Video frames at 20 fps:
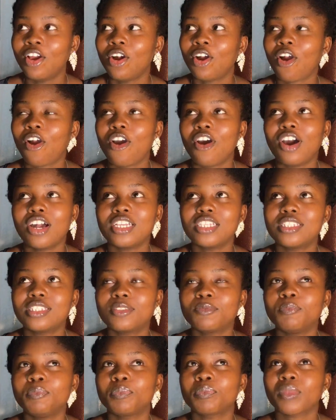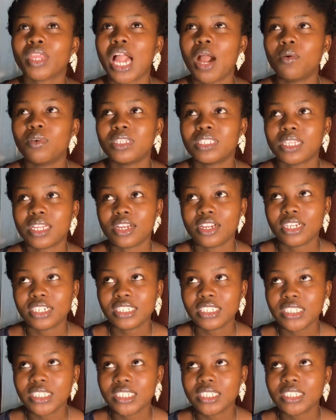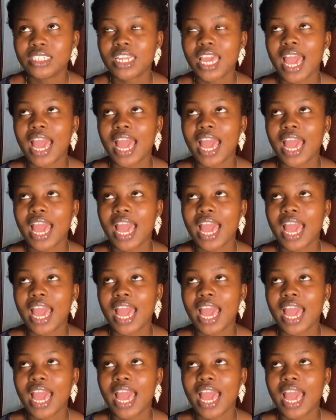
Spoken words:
Because I was learning,